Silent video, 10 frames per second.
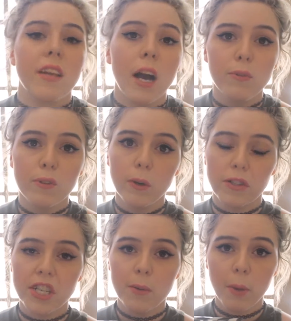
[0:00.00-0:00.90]
I was
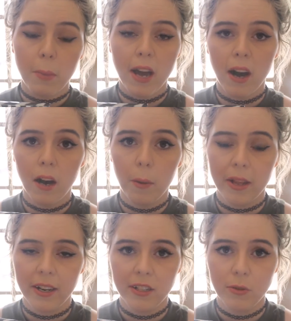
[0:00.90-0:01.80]
swatching them on my arm
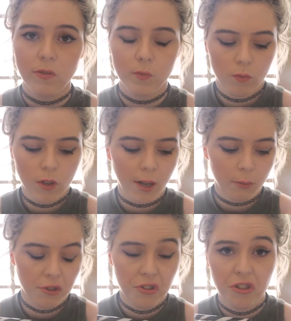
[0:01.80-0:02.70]
and I
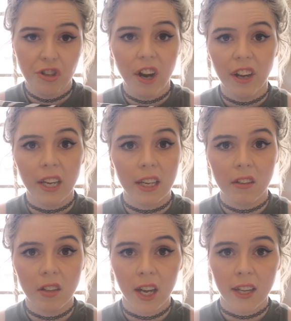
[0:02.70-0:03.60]
was just dying.
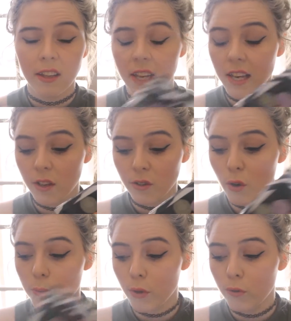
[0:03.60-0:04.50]
Like, they are
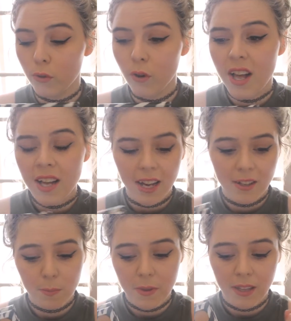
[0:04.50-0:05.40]
so beautiful. I
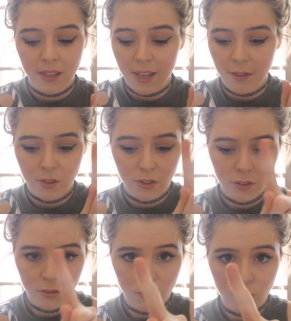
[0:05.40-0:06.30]
just barely have
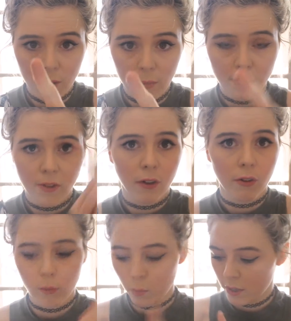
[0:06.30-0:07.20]
to run my finger
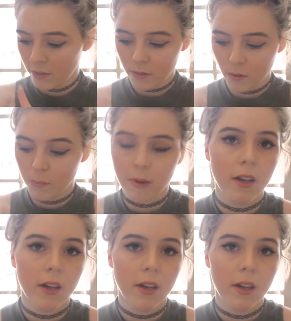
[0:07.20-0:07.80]
in once on my